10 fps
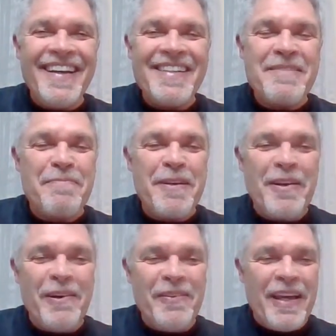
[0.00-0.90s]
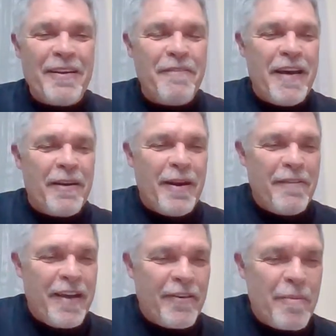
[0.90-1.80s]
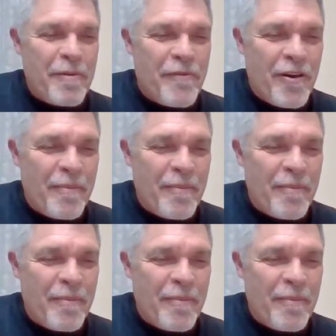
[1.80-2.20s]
Yeah, it's pretty old then. A veteran